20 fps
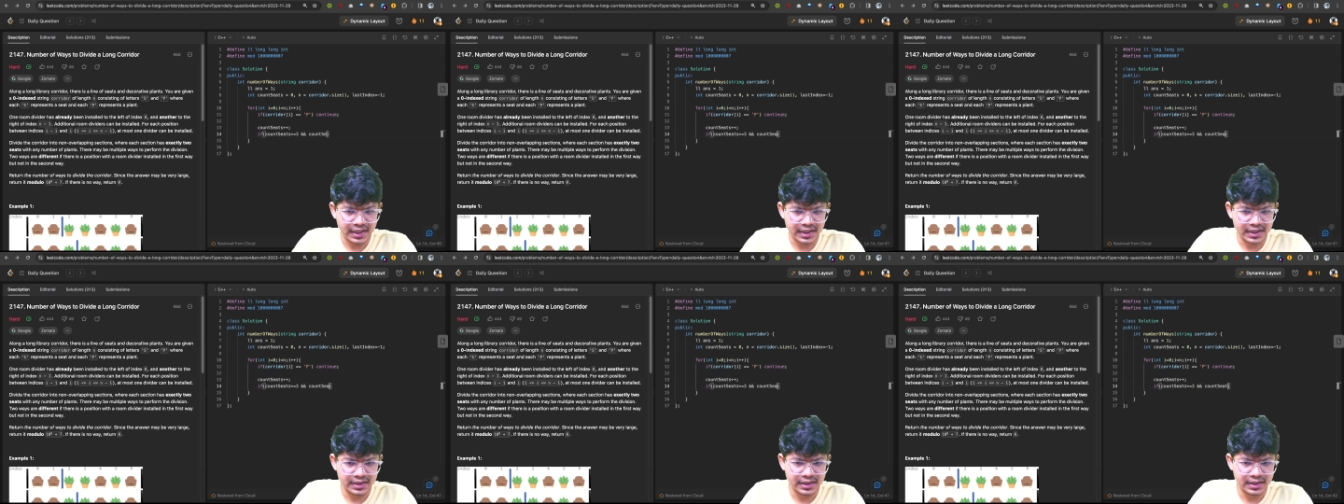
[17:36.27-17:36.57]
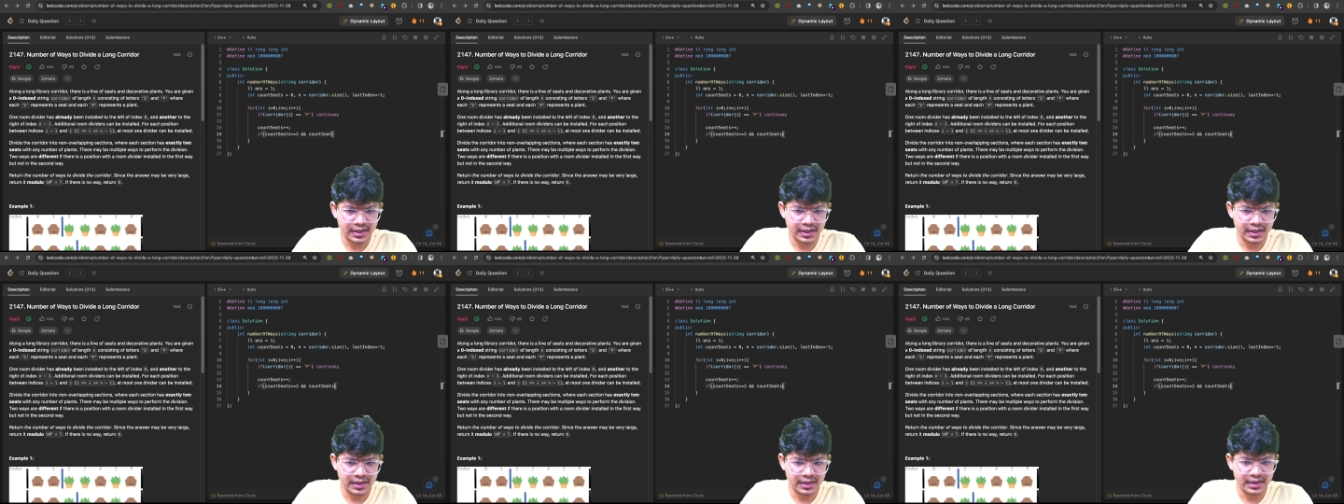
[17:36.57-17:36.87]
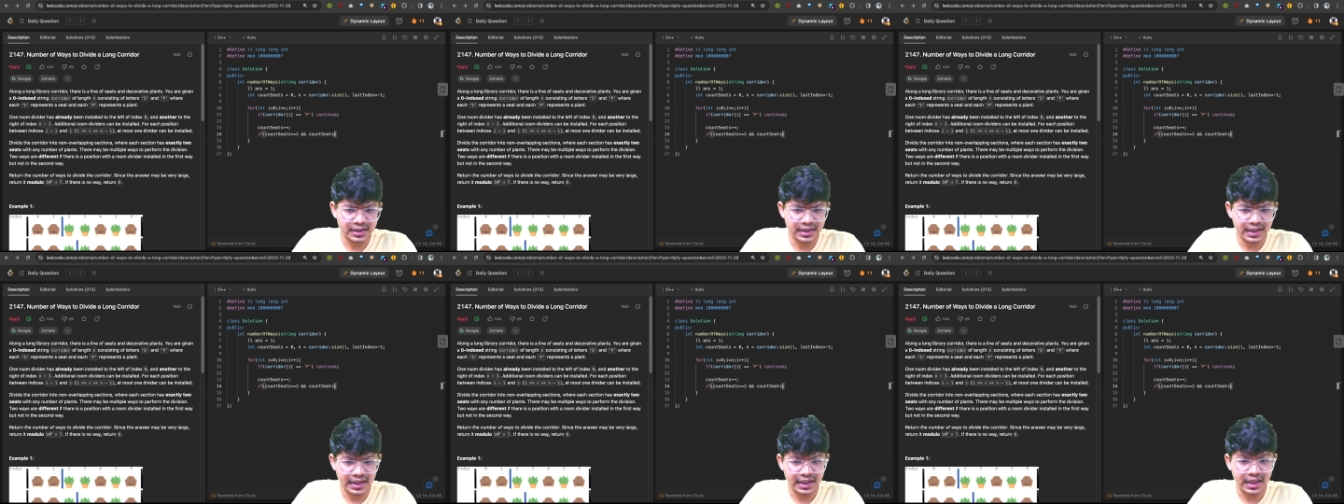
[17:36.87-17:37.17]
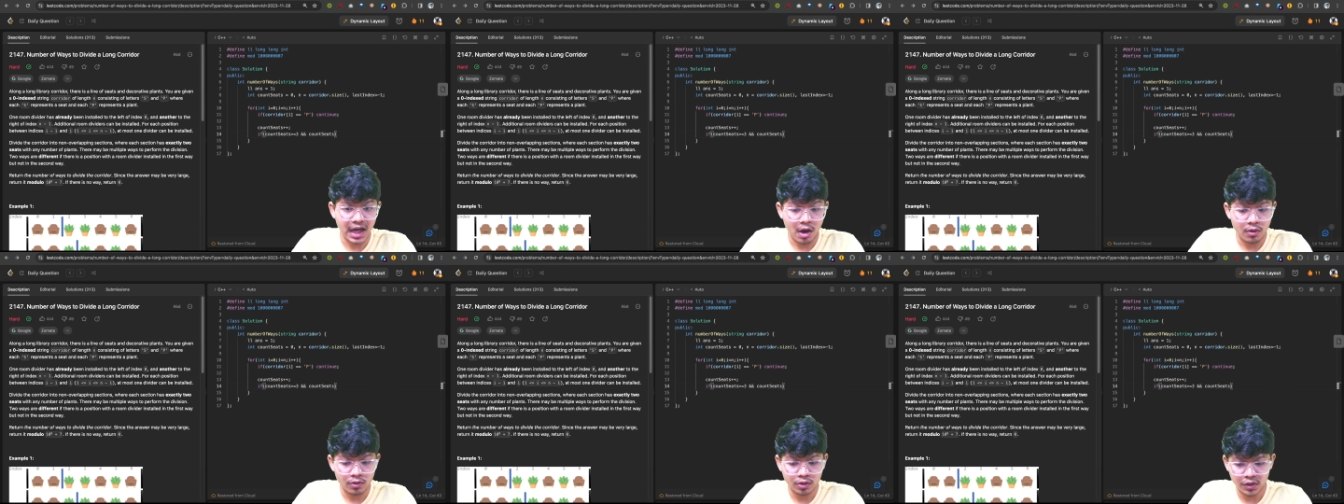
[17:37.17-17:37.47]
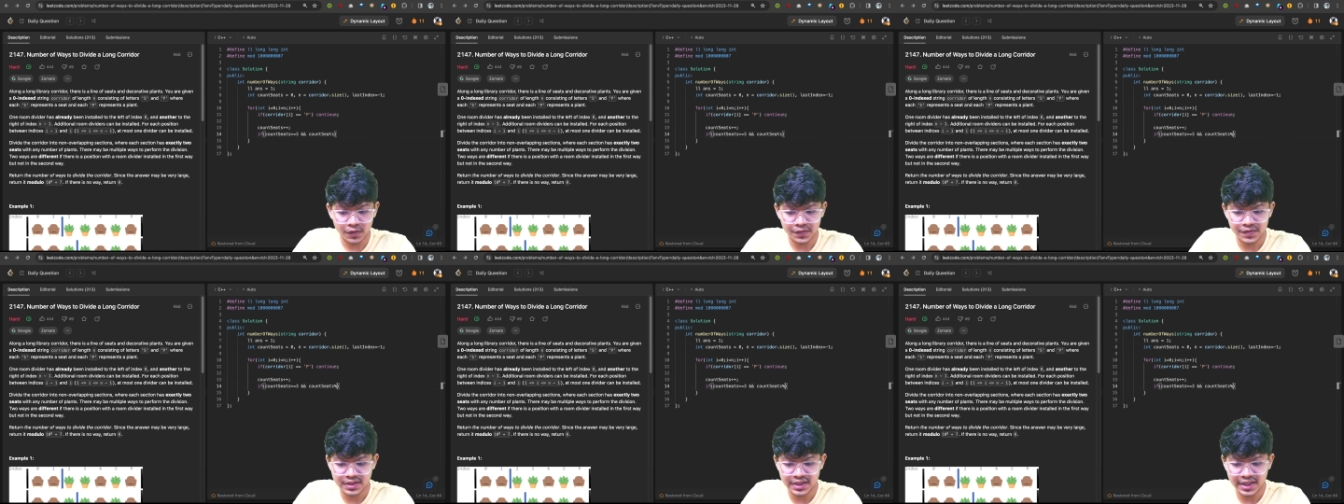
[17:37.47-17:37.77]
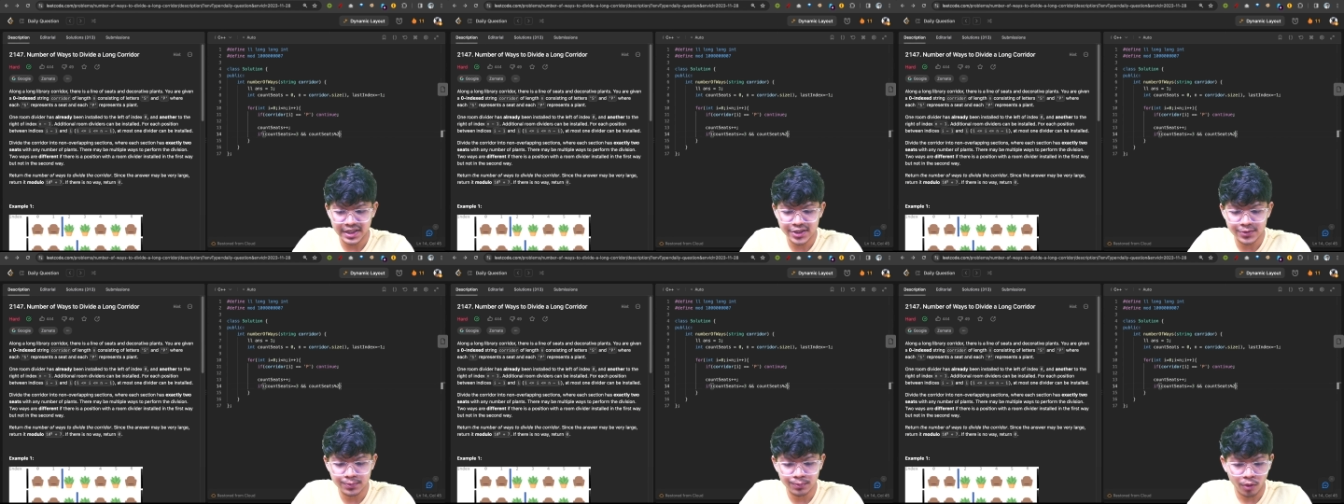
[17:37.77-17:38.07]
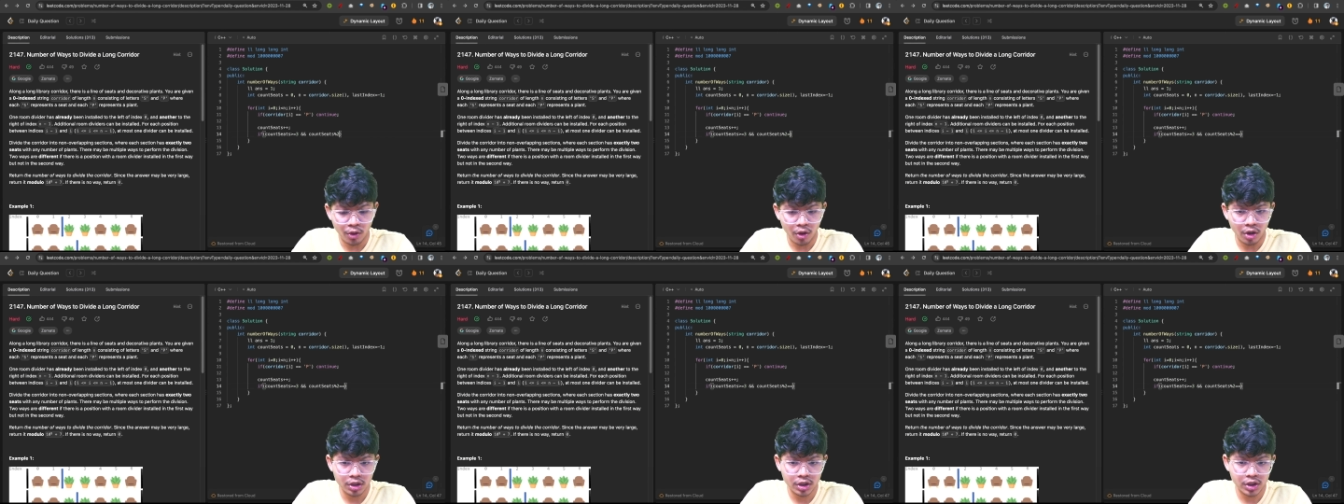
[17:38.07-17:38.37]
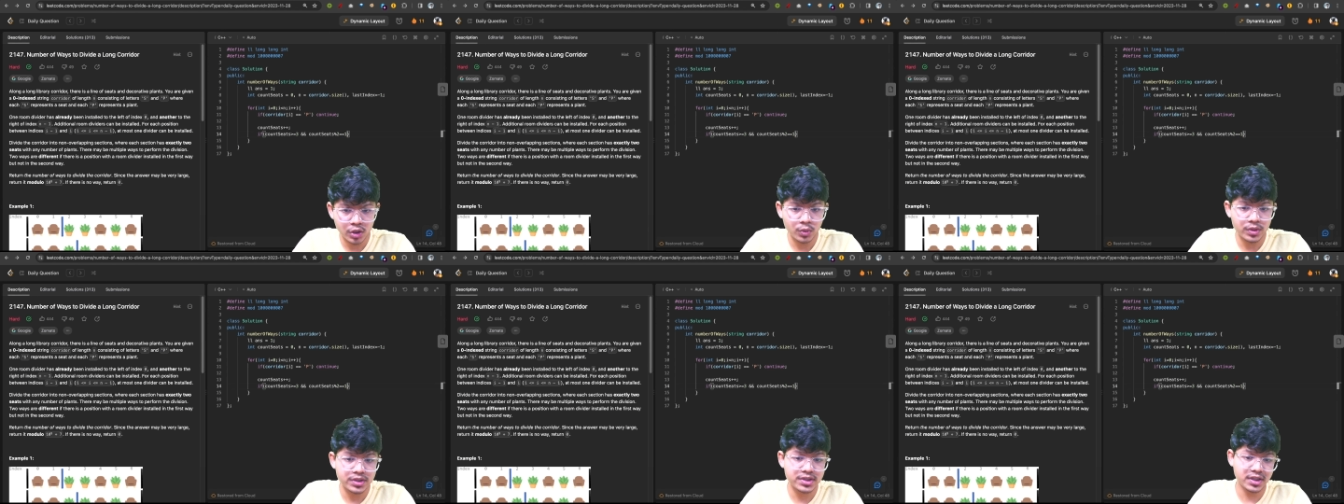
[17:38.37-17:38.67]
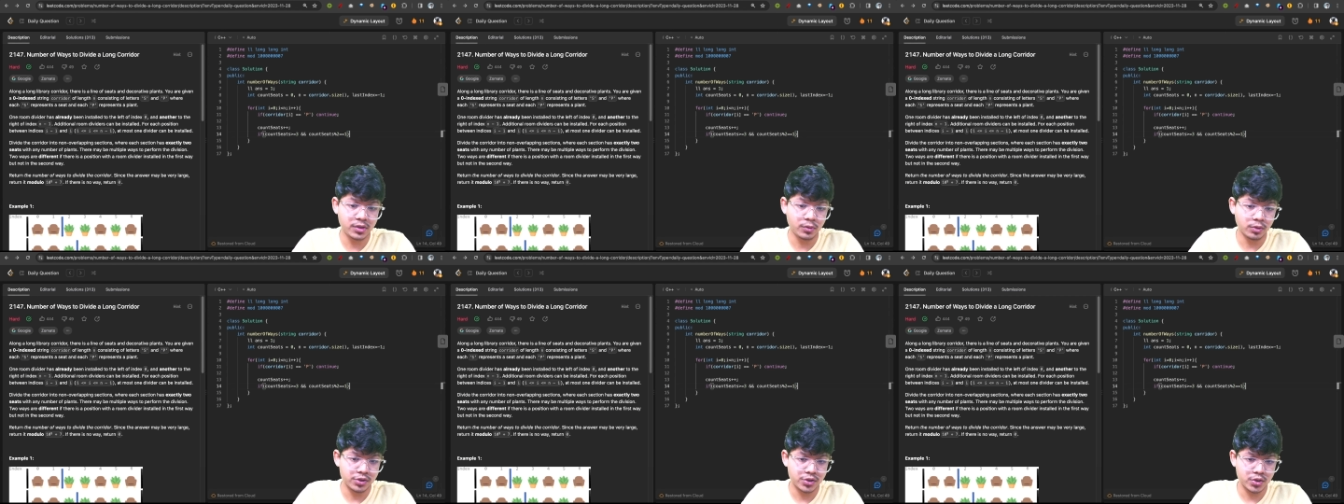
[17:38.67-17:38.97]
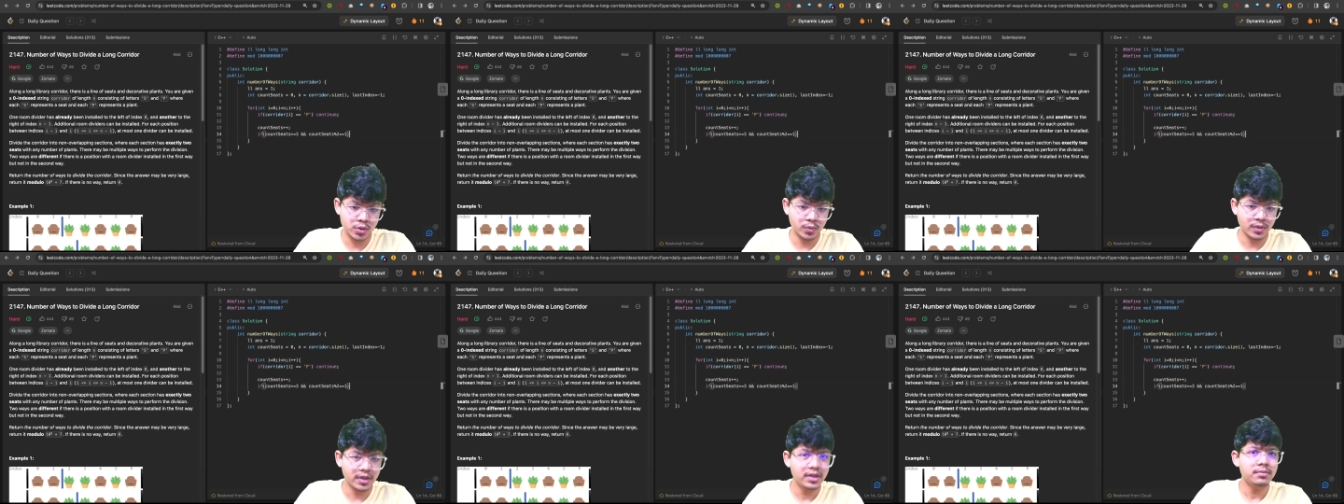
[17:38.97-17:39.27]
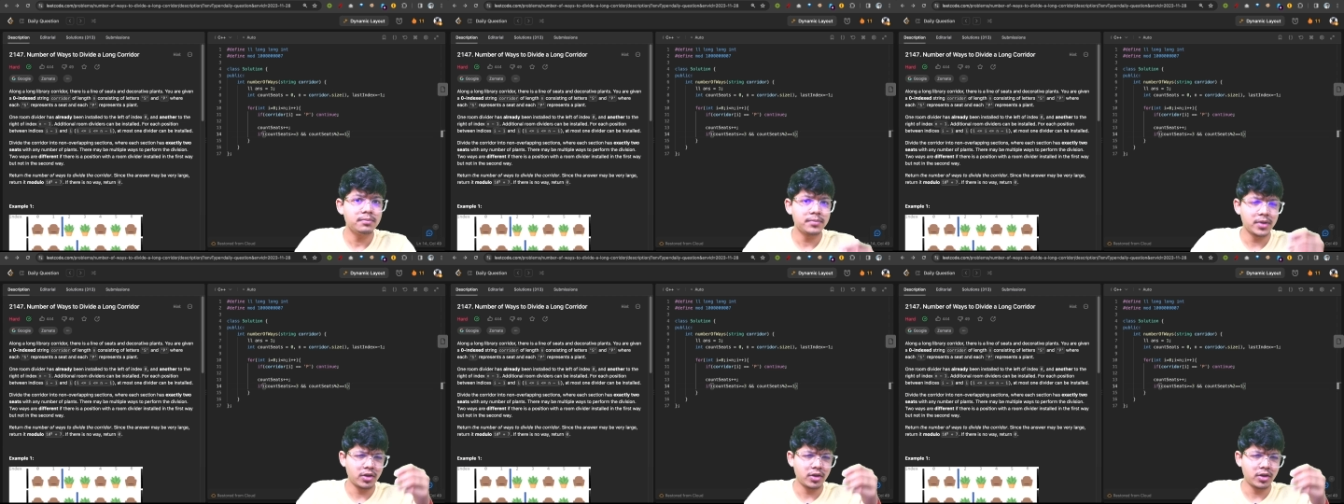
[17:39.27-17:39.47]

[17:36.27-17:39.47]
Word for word: the count of seats mod 2 is equals to 1,